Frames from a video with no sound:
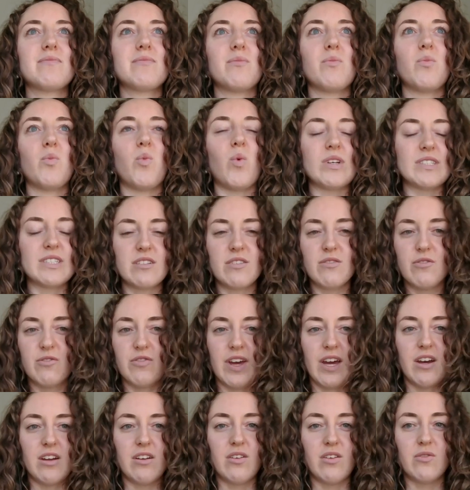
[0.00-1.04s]
wasn't a
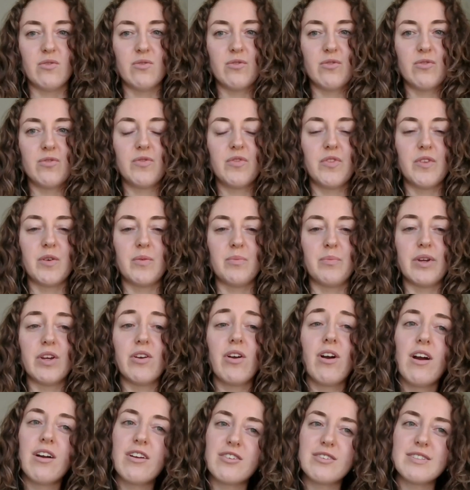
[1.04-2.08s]
fan of the
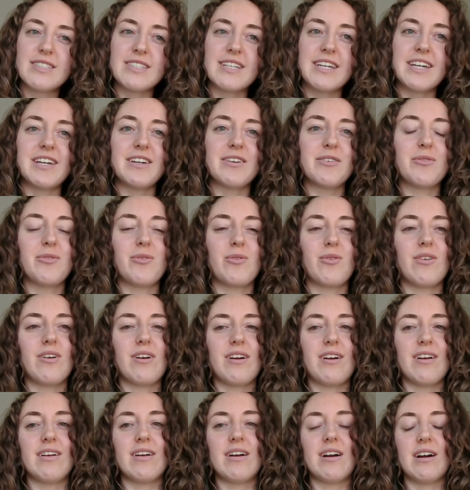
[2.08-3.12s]
bureaucracy
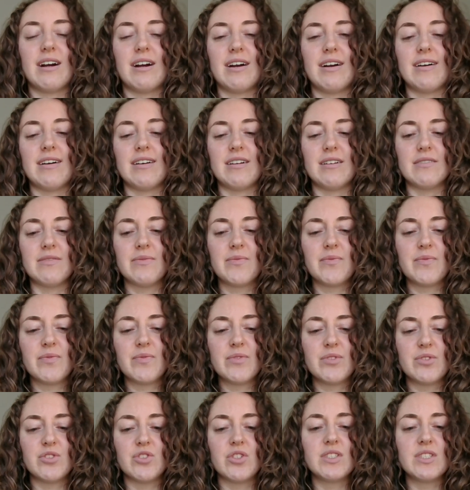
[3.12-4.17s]
or uh,
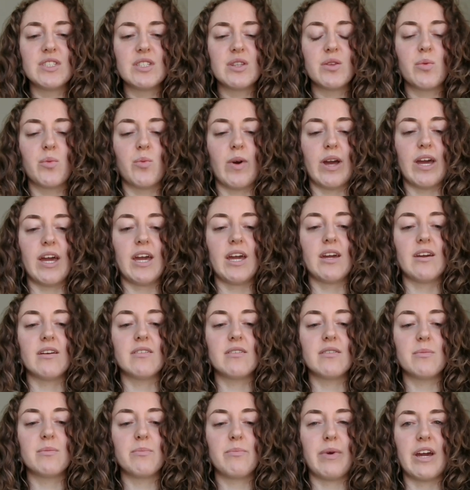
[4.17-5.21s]
just the way
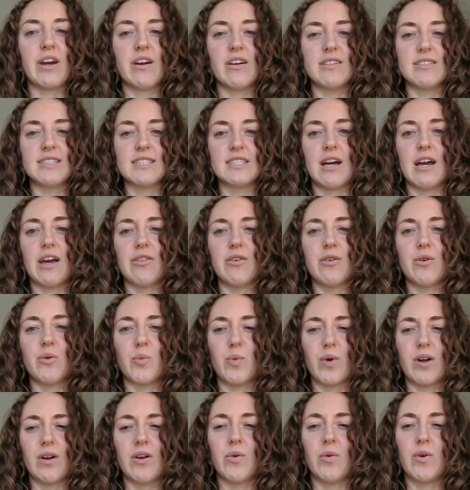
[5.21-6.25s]
parents either
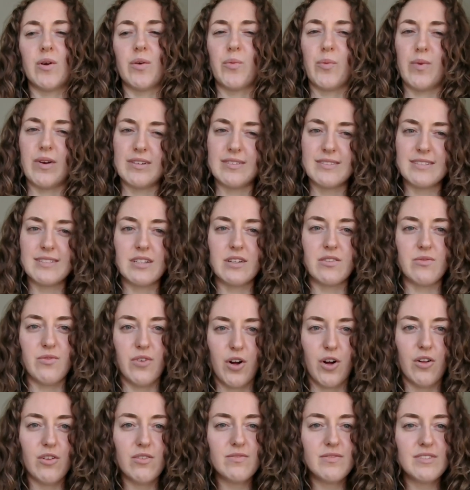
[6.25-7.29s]
were or weren't
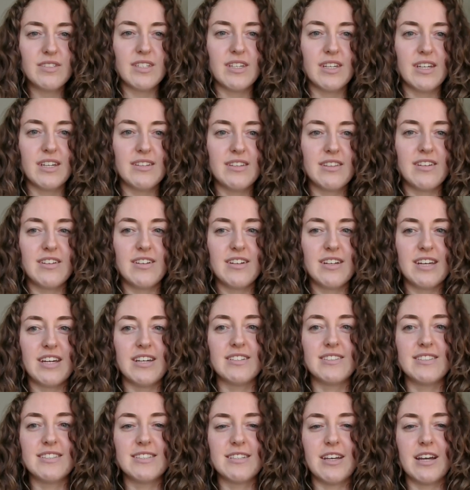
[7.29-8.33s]
involved in their
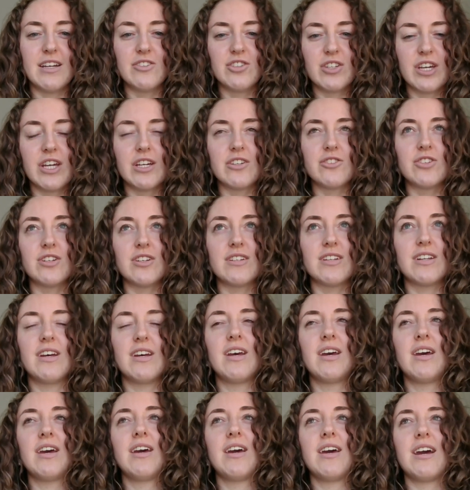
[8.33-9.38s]
kids' education.
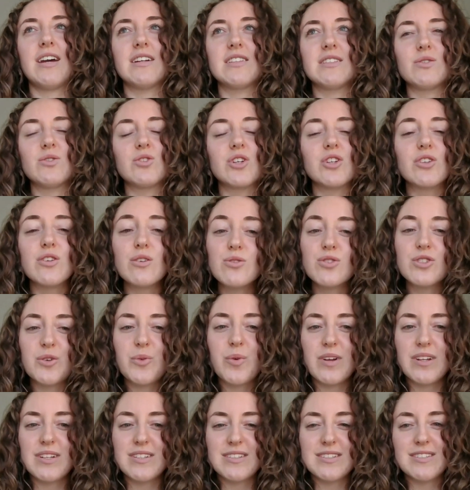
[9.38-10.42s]
And so she knew she
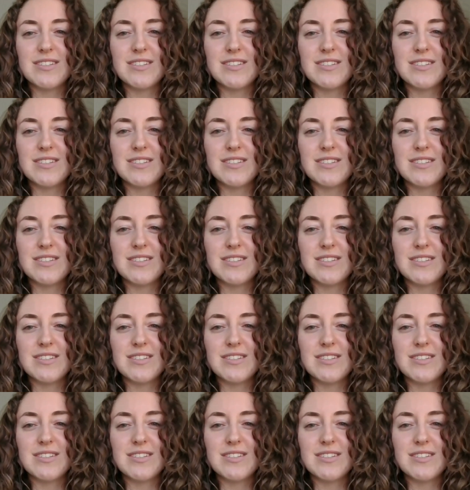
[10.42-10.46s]
wanted to